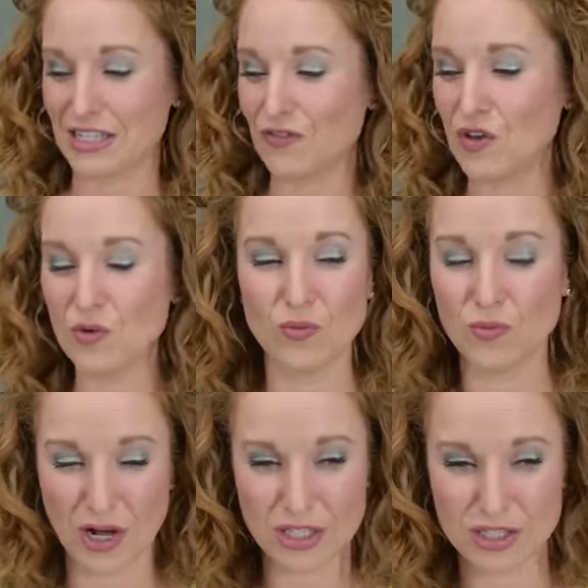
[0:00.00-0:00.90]
If you
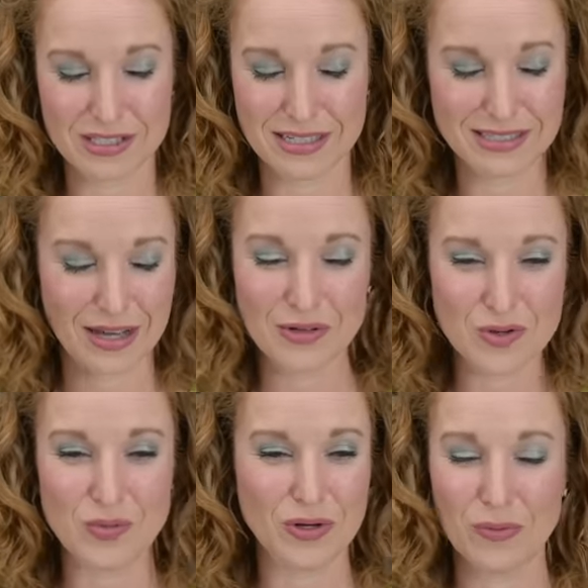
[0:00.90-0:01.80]
watch this, I doubt
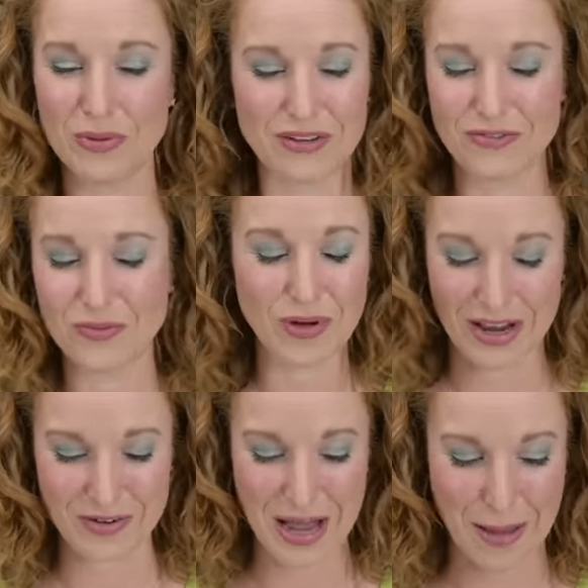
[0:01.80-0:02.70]
you will, but if
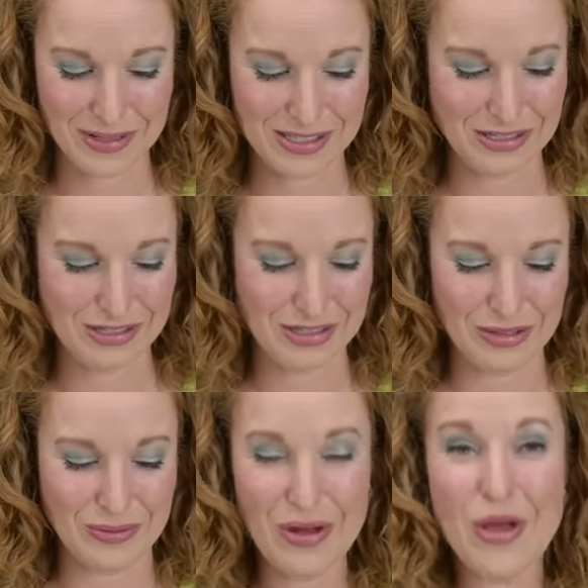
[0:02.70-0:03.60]
whatever happens and you
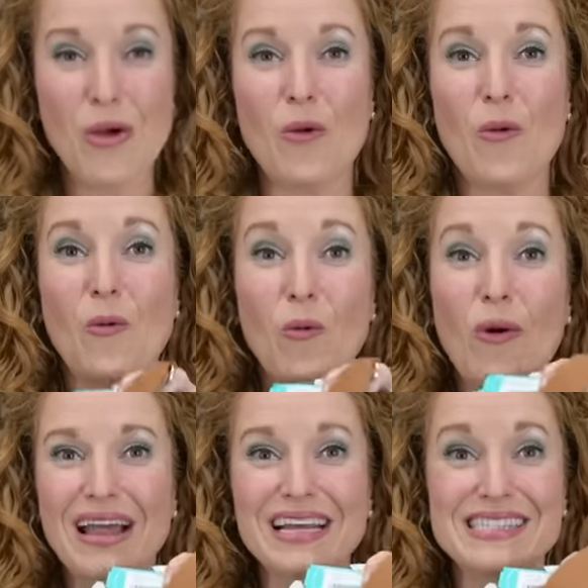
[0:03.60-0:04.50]
do,
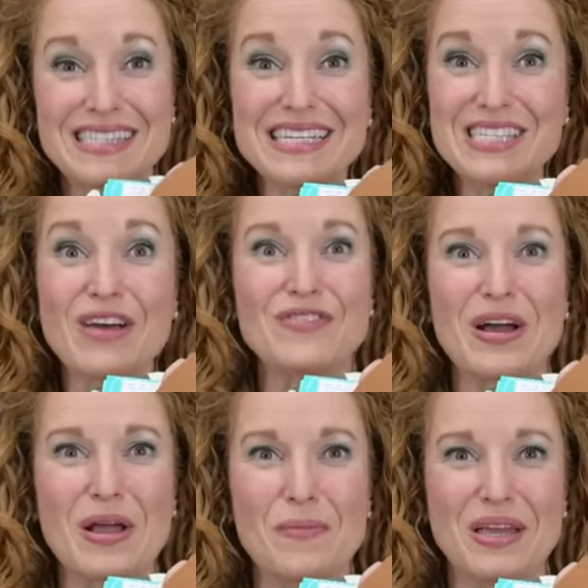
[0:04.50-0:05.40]
why is this stuff
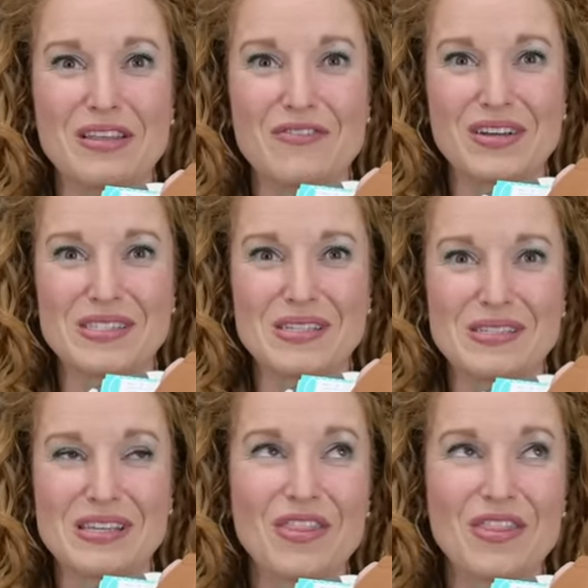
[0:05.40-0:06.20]
not coming in the fixes?